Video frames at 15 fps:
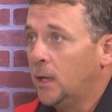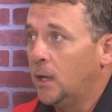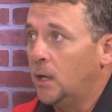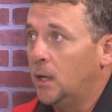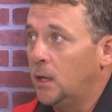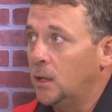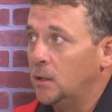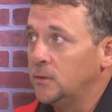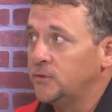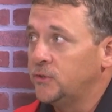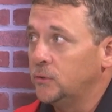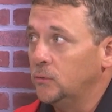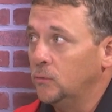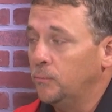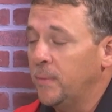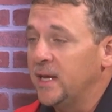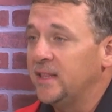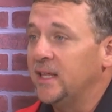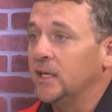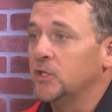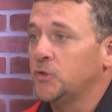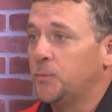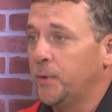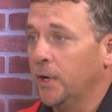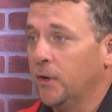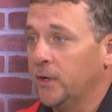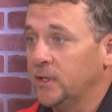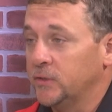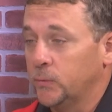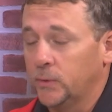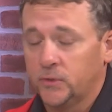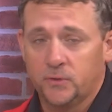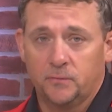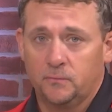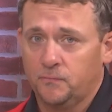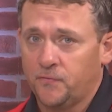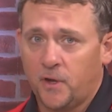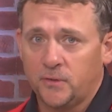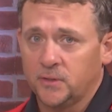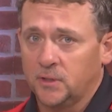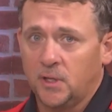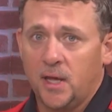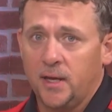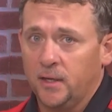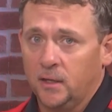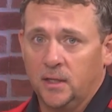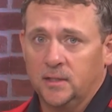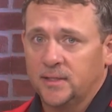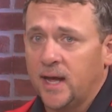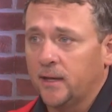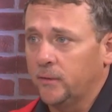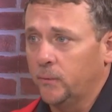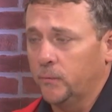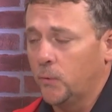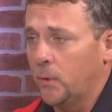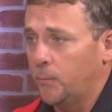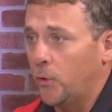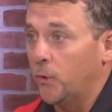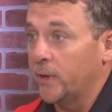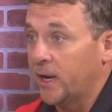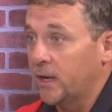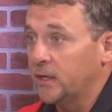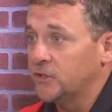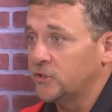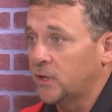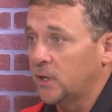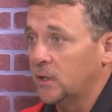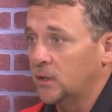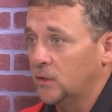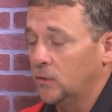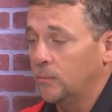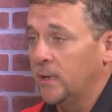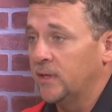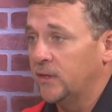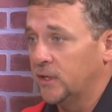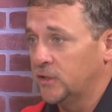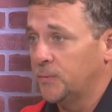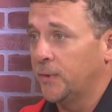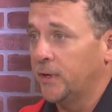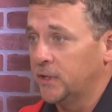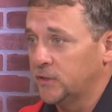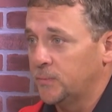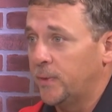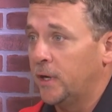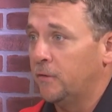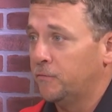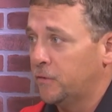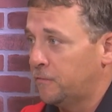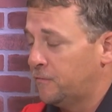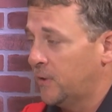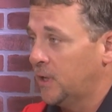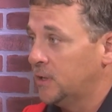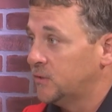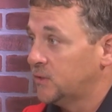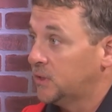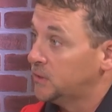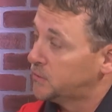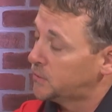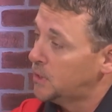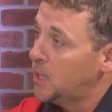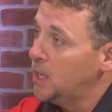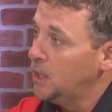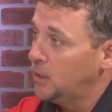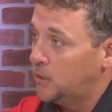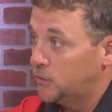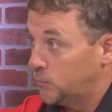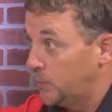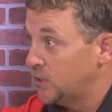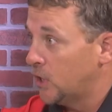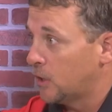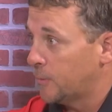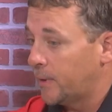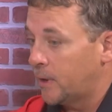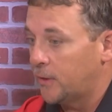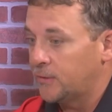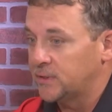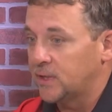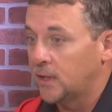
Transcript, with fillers: uh, to make the experience, which falls in line exactly with what Polk County is trying to do, make the experience better for the fans. Because you know, as we talk about all the